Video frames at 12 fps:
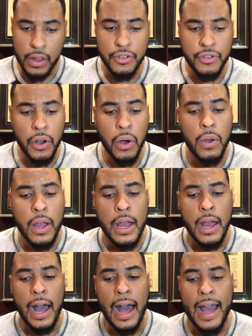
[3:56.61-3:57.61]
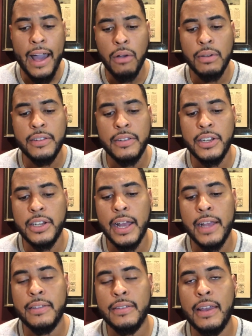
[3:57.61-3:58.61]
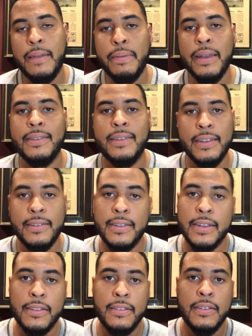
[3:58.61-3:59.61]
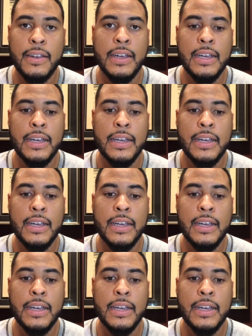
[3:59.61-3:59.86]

So I always suggest keeping distance.